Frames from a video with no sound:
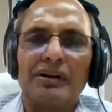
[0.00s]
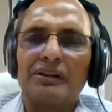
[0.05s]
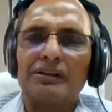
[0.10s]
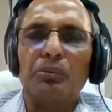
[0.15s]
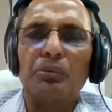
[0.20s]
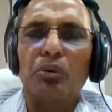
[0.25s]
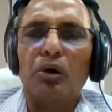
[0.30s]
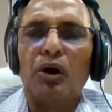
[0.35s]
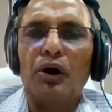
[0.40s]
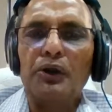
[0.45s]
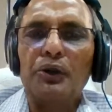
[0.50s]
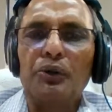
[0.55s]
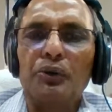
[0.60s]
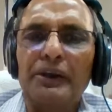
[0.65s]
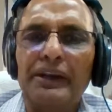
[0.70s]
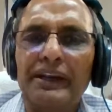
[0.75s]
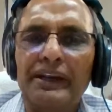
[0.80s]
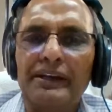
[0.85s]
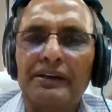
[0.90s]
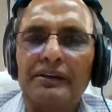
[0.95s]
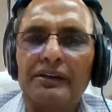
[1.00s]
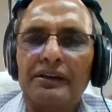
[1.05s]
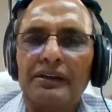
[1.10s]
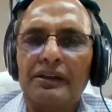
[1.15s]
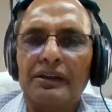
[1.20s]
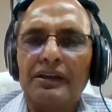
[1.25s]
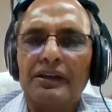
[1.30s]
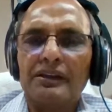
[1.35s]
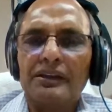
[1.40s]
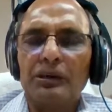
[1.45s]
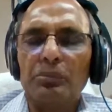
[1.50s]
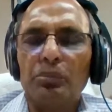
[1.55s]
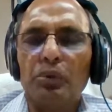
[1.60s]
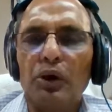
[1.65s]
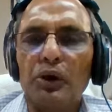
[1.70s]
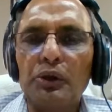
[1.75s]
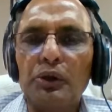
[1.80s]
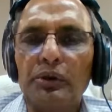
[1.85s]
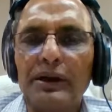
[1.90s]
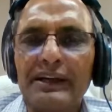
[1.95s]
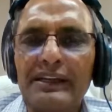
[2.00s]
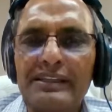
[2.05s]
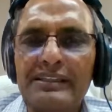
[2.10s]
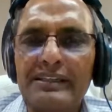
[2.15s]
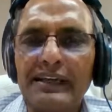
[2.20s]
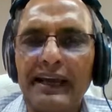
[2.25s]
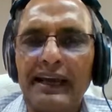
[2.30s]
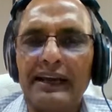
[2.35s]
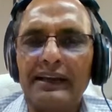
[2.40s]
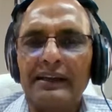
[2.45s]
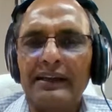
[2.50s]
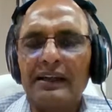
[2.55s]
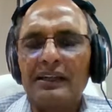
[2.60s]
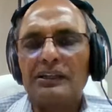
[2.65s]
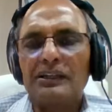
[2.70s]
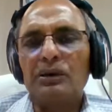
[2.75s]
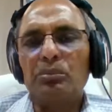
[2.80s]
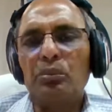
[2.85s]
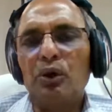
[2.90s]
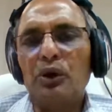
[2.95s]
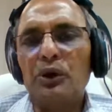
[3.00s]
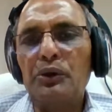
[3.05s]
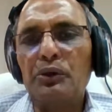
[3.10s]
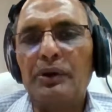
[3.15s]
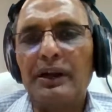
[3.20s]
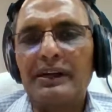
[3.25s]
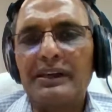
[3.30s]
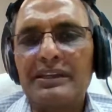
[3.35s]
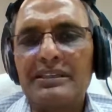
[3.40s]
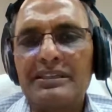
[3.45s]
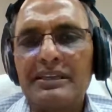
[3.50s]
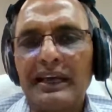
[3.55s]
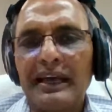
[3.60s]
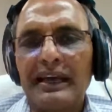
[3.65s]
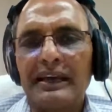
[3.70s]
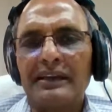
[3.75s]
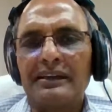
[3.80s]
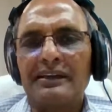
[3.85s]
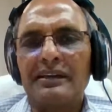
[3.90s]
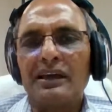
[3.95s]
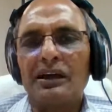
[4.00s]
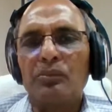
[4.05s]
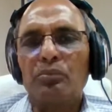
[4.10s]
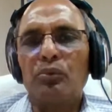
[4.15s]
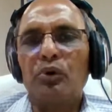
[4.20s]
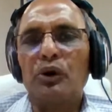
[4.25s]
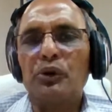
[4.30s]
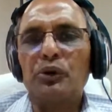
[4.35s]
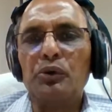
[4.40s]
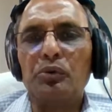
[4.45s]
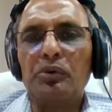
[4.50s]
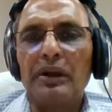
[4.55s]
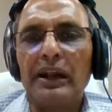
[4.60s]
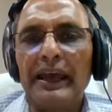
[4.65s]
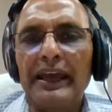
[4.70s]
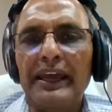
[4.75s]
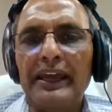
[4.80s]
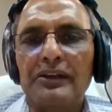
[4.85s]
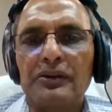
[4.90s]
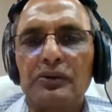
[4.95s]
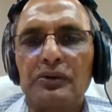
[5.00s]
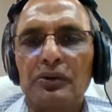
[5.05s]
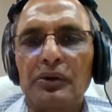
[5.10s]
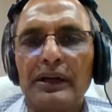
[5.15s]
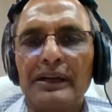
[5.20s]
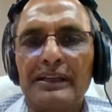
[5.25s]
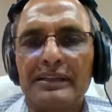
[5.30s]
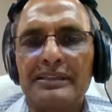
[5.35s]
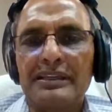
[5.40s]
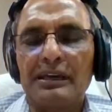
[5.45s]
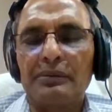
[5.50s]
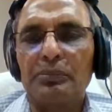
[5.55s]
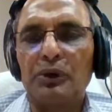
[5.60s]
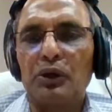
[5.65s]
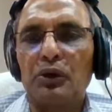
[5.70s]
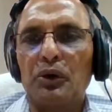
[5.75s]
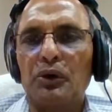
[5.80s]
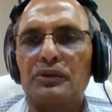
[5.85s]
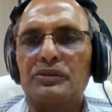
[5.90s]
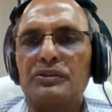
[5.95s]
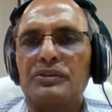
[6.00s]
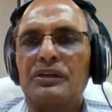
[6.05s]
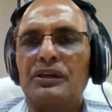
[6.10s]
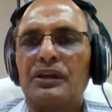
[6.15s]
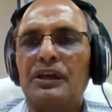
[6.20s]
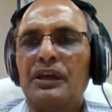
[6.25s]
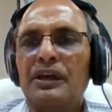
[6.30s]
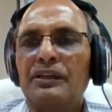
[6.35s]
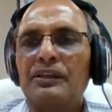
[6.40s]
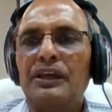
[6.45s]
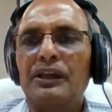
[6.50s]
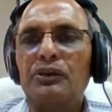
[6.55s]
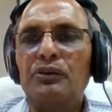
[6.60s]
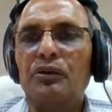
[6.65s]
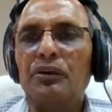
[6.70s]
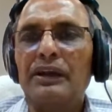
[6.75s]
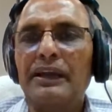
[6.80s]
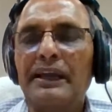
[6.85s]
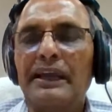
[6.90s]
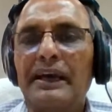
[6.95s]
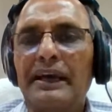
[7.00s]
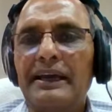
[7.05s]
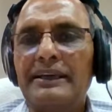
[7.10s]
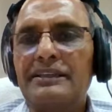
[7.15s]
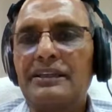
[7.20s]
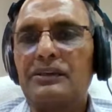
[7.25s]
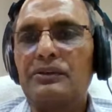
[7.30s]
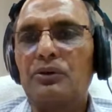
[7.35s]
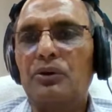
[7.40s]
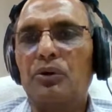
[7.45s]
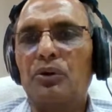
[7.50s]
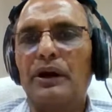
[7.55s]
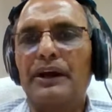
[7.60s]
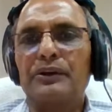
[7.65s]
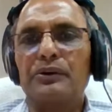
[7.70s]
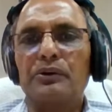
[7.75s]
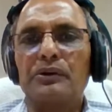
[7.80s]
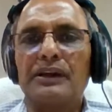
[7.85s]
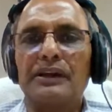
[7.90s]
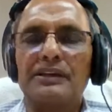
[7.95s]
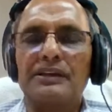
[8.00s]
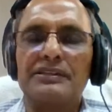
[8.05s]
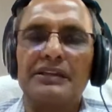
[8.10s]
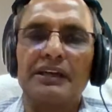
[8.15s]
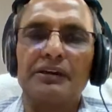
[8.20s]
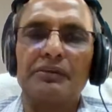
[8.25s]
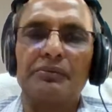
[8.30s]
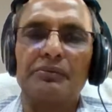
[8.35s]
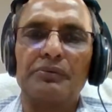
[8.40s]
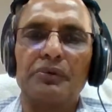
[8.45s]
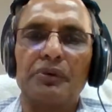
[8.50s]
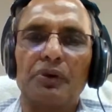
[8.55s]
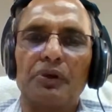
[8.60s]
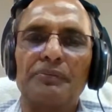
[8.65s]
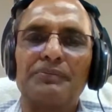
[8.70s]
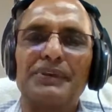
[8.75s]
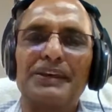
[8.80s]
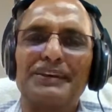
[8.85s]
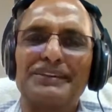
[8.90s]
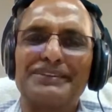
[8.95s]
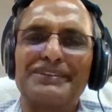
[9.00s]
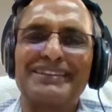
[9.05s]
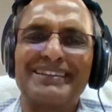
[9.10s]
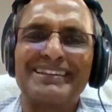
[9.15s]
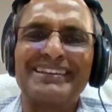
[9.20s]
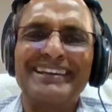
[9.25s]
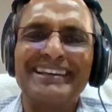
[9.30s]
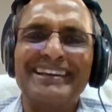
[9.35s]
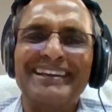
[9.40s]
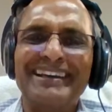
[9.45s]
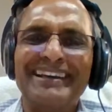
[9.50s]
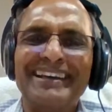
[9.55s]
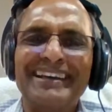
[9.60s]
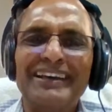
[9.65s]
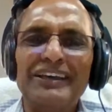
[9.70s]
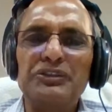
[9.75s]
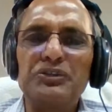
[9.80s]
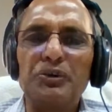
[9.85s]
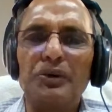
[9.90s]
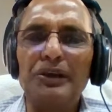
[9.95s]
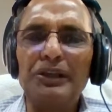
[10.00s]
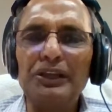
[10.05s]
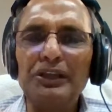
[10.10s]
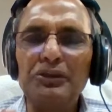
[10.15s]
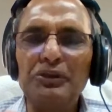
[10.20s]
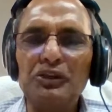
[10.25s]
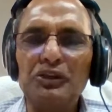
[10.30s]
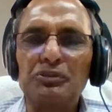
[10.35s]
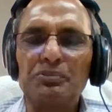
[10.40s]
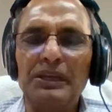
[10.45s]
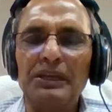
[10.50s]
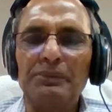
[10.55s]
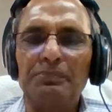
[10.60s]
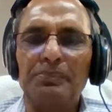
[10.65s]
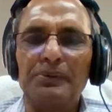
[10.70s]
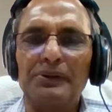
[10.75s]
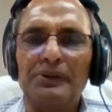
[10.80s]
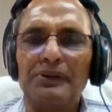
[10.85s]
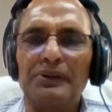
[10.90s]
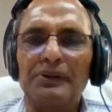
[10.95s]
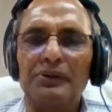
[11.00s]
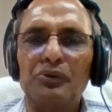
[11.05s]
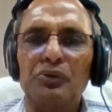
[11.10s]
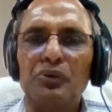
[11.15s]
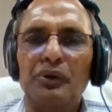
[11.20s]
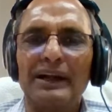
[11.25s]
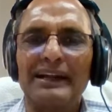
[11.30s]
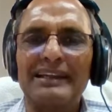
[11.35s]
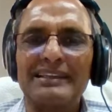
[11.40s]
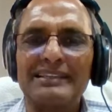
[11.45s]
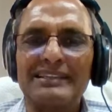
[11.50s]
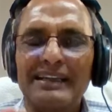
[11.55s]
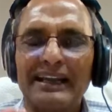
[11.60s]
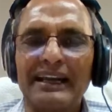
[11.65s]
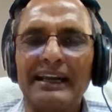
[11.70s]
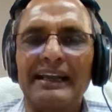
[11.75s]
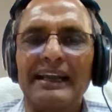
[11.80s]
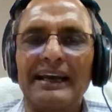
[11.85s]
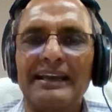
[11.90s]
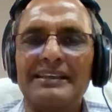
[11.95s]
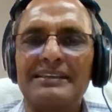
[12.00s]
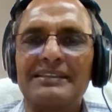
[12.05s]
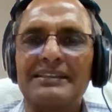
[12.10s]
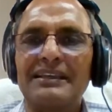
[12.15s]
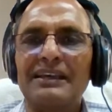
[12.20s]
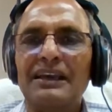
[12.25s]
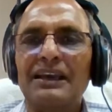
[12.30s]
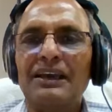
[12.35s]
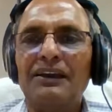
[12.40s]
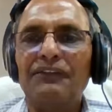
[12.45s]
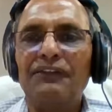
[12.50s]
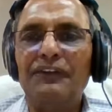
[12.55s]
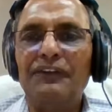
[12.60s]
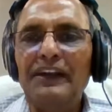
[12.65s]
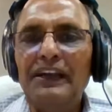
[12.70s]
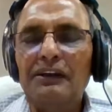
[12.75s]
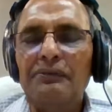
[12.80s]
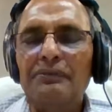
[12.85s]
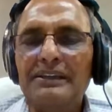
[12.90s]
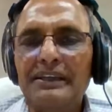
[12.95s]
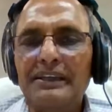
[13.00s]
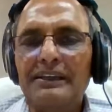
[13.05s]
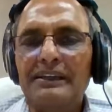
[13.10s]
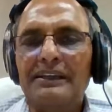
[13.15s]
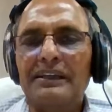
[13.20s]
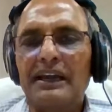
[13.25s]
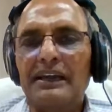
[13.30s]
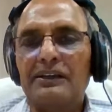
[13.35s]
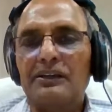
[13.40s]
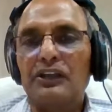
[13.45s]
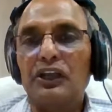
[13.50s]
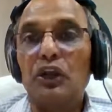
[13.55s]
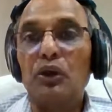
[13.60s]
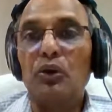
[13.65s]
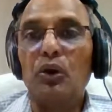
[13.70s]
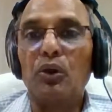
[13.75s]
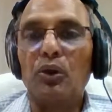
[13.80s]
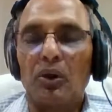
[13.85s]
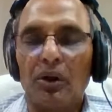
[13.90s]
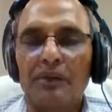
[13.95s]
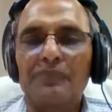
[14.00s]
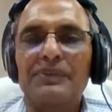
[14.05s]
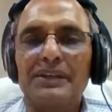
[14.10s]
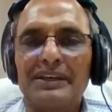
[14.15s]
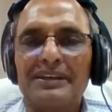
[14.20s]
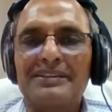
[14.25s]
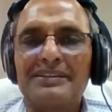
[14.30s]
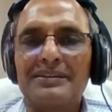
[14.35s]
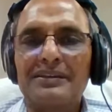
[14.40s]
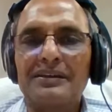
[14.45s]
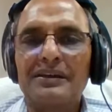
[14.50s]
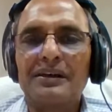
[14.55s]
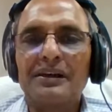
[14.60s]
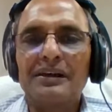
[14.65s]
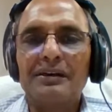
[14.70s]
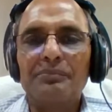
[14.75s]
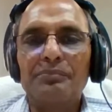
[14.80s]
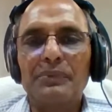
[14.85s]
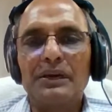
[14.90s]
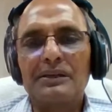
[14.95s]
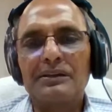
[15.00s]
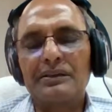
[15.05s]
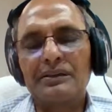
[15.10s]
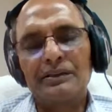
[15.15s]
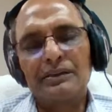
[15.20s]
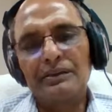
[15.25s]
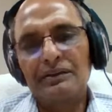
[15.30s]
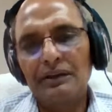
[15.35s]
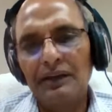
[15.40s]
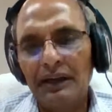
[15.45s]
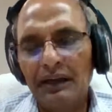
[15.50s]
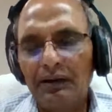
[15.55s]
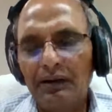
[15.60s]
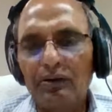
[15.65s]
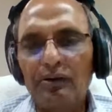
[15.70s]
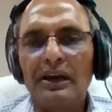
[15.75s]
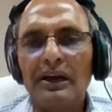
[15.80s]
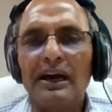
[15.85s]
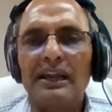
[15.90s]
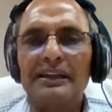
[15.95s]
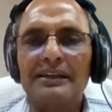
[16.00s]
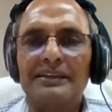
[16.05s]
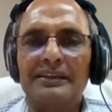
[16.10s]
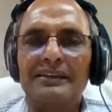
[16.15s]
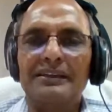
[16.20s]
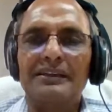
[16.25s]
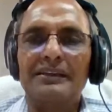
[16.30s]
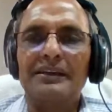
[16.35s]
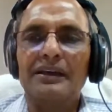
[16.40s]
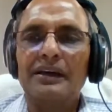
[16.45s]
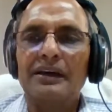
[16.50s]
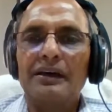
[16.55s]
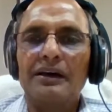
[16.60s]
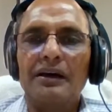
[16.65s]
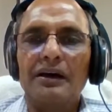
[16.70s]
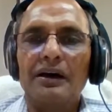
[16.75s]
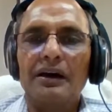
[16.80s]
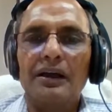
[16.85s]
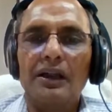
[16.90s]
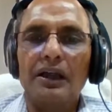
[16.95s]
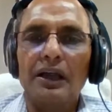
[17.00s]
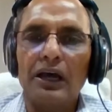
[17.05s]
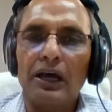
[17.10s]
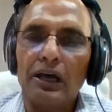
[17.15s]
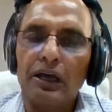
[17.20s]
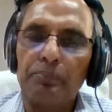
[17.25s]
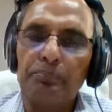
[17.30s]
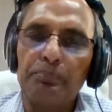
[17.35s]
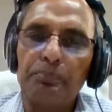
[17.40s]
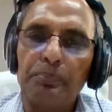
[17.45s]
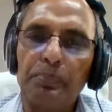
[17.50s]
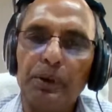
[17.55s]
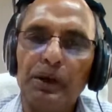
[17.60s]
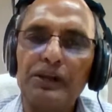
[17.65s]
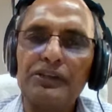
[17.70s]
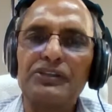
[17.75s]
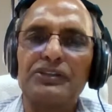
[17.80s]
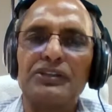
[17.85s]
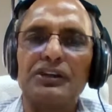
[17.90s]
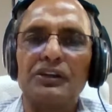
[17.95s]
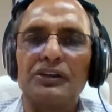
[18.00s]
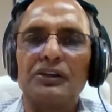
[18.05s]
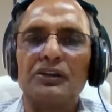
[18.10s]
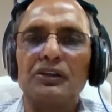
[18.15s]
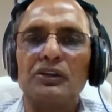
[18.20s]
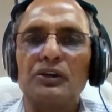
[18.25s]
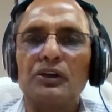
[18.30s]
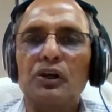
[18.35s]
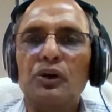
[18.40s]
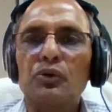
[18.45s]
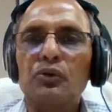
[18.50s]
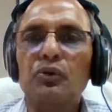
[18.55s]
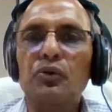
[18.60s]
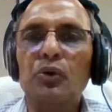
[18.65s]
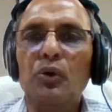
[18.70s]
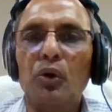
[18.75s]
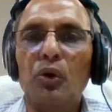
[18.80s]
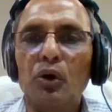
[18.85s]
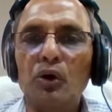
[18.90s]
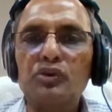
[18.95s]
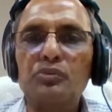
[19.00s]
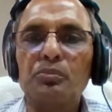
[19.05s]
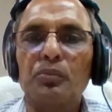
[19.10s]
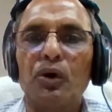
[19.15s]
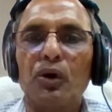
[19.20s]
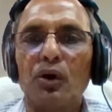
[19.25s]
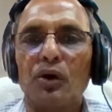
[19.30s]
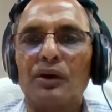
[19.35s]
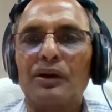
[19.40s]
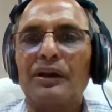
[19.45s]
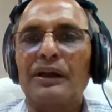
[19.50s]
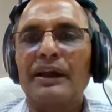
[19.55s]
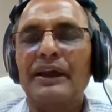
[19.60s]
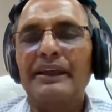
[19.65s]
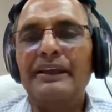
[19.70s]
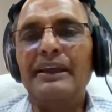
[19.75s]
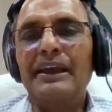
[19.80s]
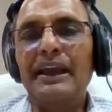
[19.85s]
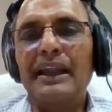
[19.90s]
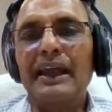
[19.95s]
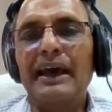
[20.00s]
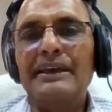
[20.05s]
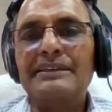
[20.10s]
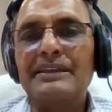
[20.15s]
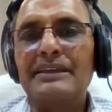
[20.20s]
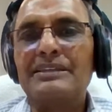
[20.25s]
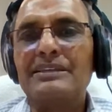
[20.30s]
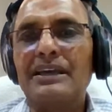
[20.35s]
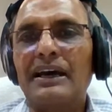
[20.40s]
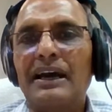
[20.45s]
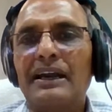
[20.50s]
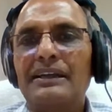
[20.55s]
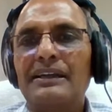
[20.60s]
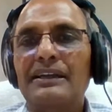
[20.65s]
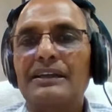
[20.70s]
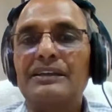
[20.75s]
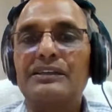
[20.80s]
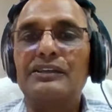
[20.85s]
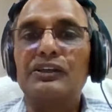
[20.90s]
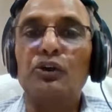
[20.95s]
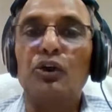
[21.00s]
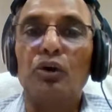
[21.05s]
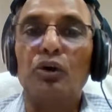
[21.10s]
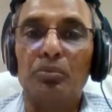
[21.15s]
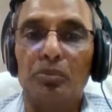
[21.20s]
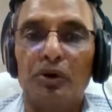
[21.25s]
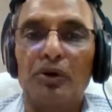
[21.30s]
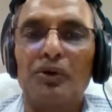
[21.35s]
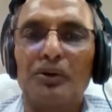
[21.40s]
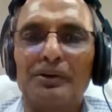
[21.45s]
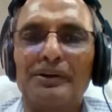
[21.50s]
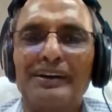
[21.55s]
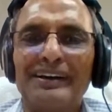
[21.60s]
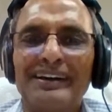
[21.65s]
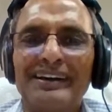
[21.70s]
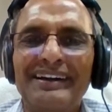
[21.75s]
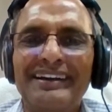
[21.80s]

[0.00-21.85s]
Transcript: The more you read, the more you understand, more you would like to understand, because then you realize that, oh, I don't understand a lot of things. It's only those people who understand less feel within that they know a lot of things. But in reality, a person who knows more realizes that he doesn't know more.